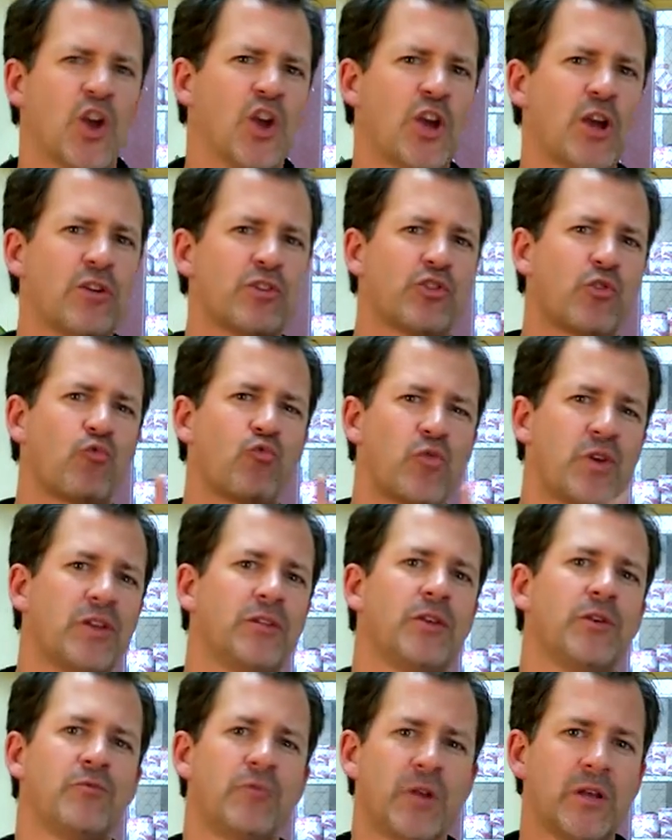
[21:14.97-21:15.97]
Here's a
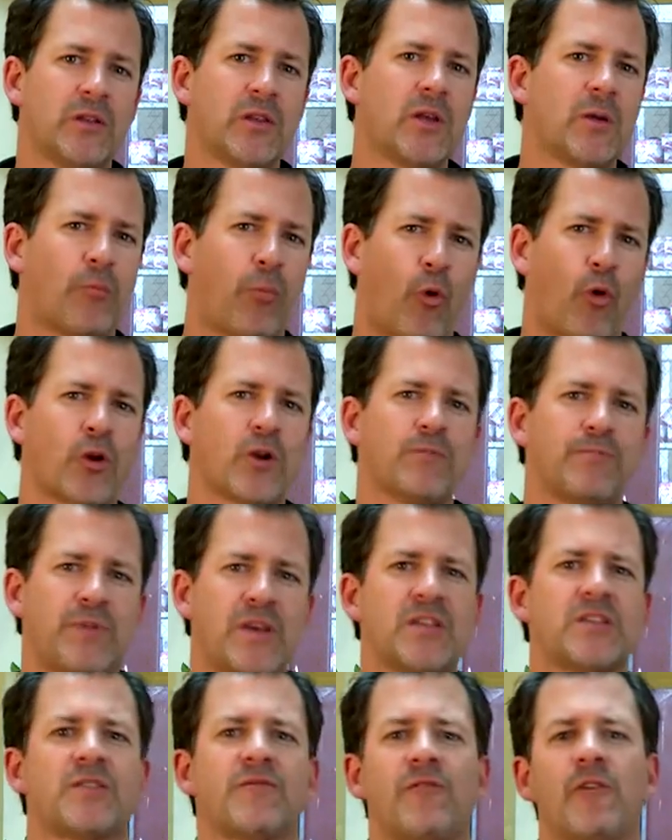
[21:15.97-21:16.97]
really, really important
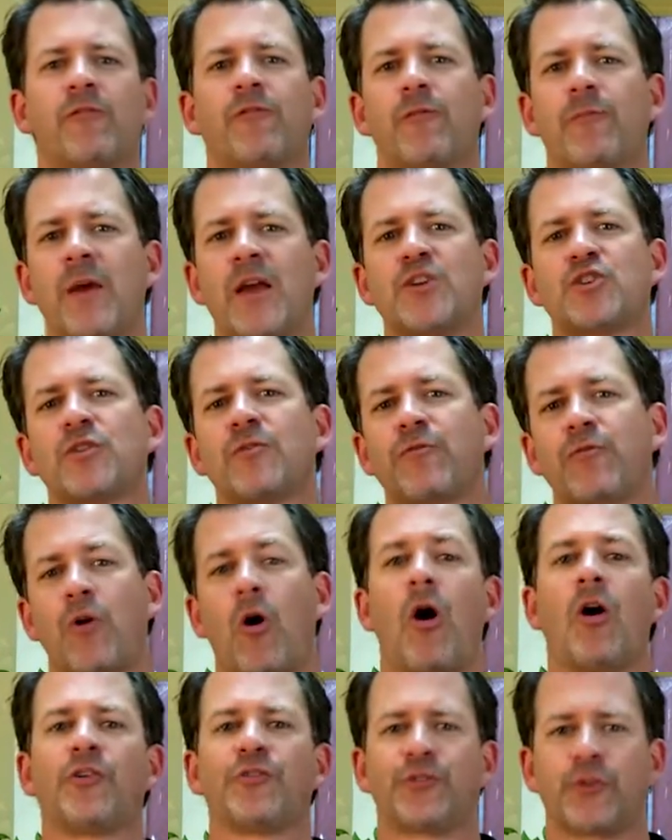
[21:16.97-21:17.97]
piece of information for
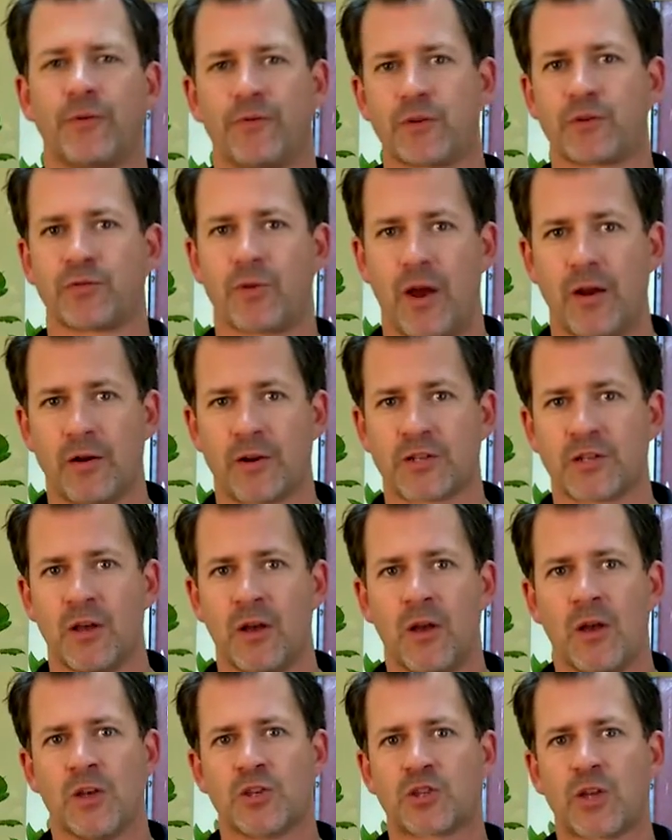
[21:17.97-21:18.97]
all service writers,
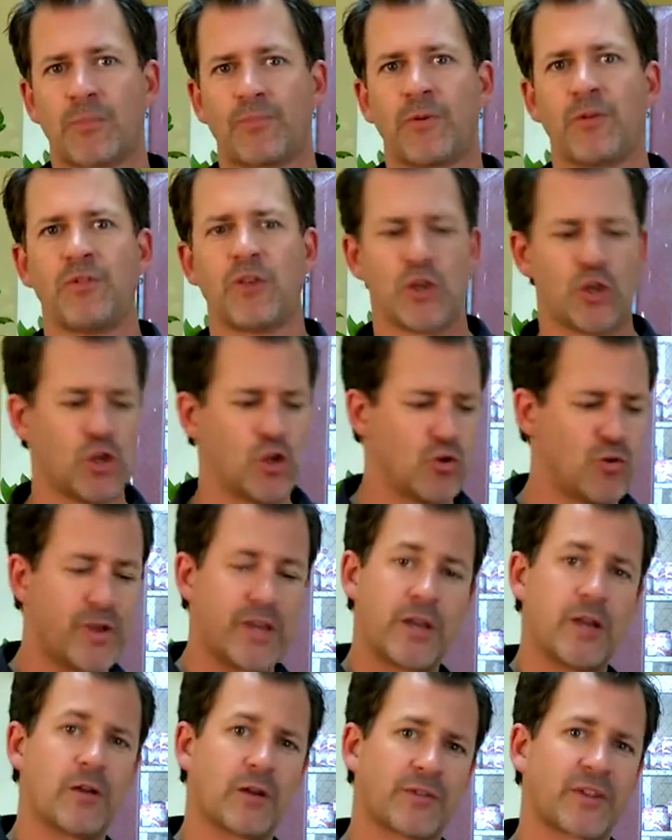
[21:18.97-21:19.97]
something that you
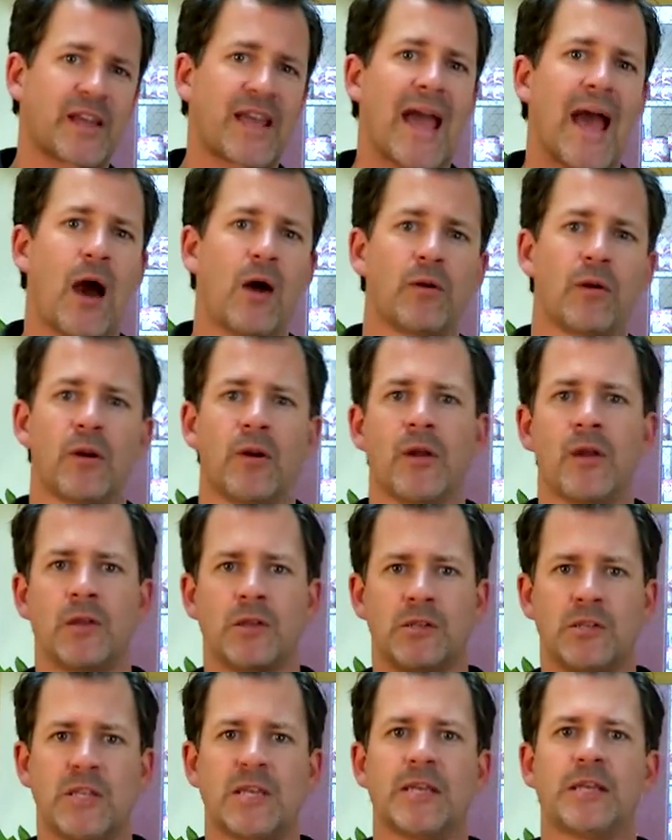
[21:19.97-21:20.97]
here at the counter
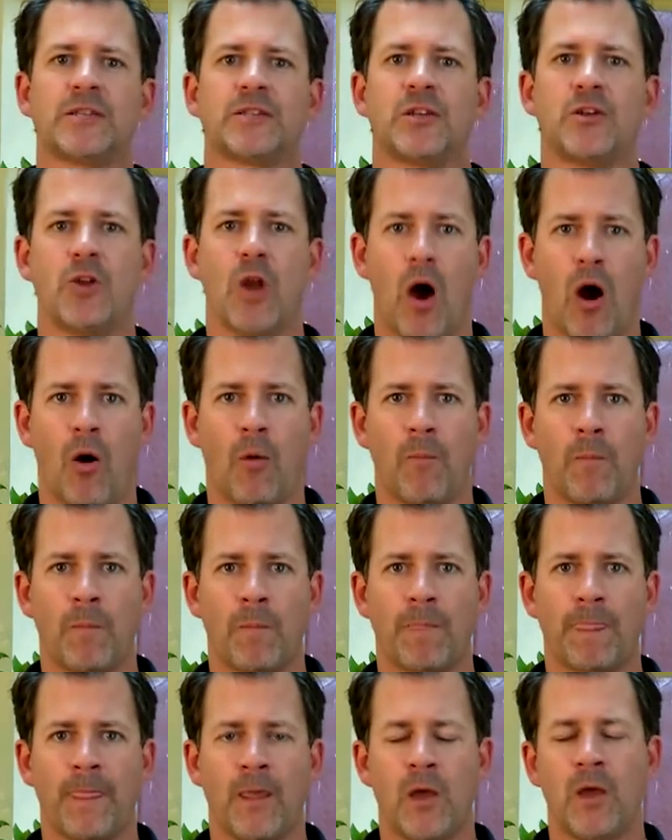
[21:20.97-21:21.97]
need to know.
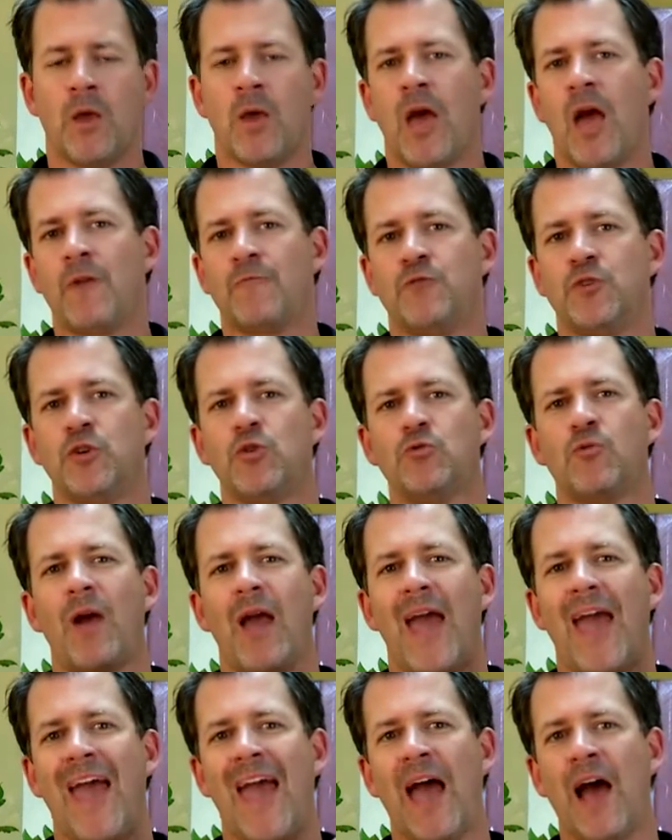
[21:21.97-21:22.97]
Have you
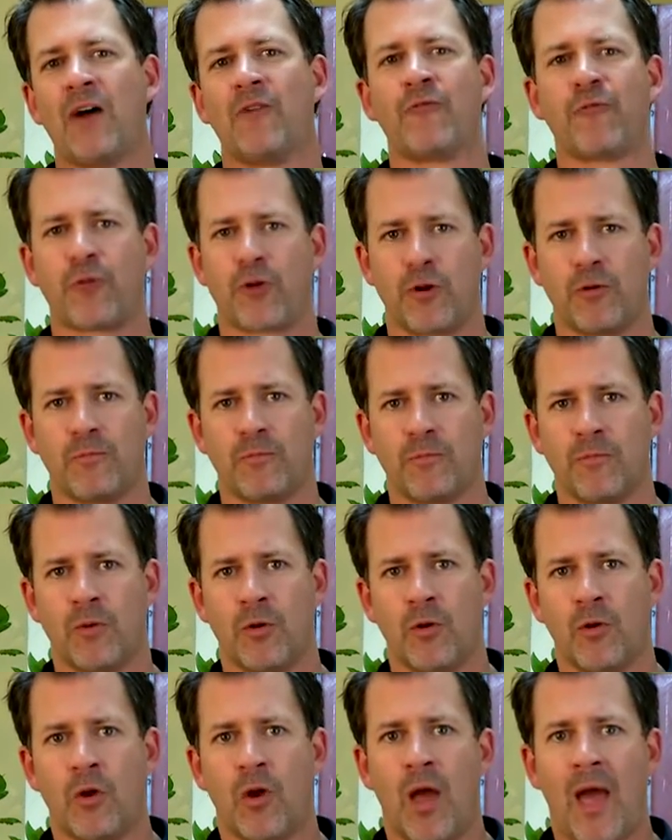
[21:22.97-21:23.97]
ever
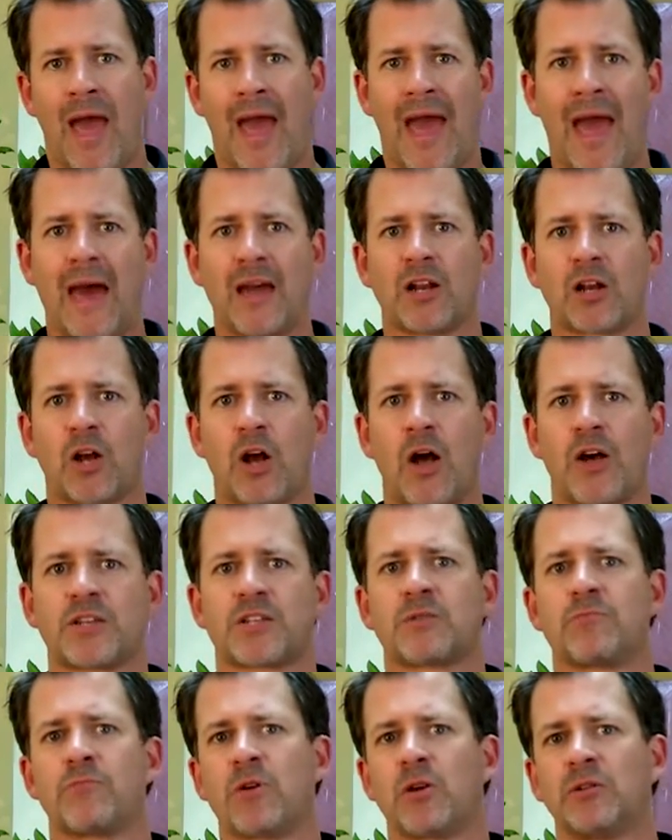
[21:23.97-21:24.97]
had a
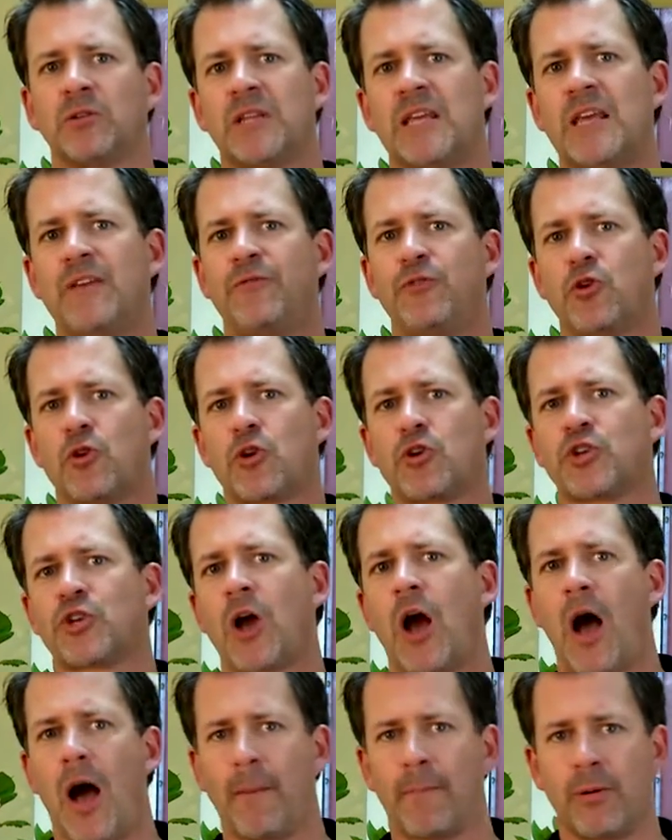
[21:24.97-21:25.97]
customer leave your
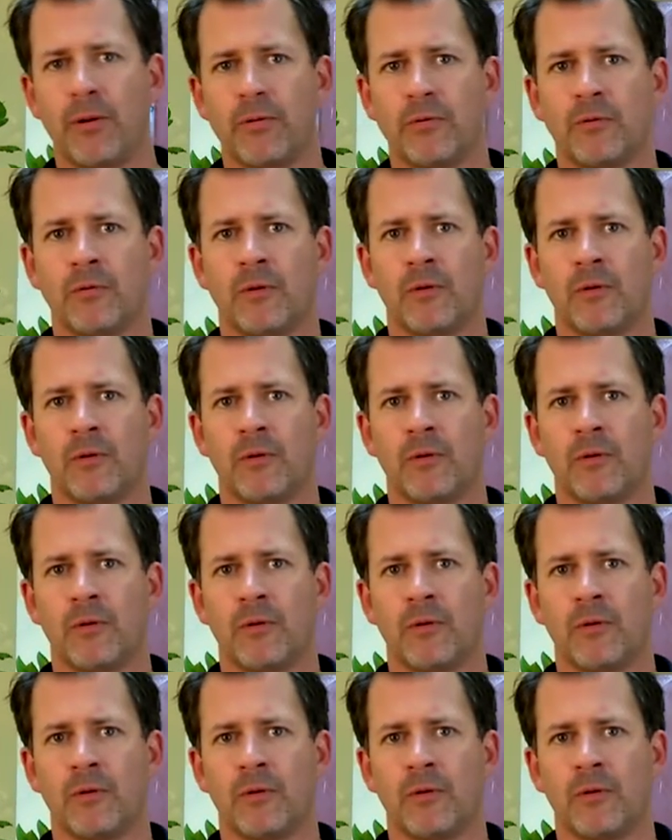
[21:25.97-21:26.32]
shop